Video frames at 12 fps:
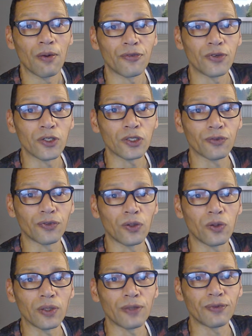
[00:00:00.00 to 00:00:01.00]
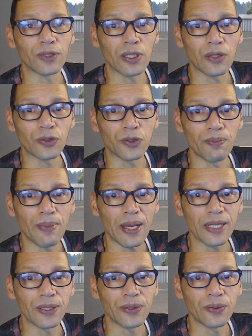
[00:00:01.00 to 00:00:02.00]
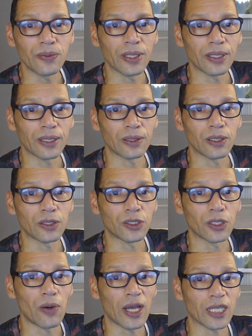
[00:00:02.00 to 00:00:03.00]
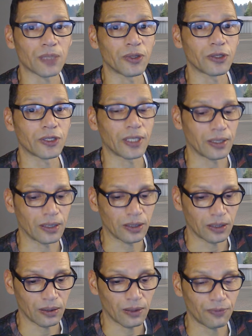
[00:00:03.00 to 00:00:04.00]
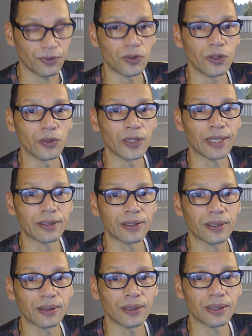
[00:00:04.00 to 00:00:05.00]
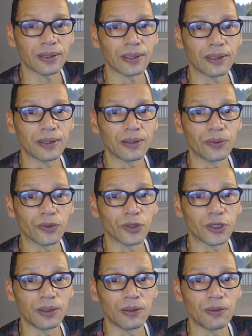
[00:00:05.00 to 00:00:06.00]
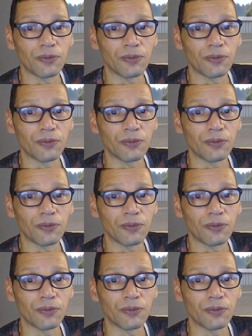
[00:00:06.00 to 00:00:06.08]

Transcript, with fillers: First of all, if you go to menu and then the show expert settings, if you do that, uh, you will see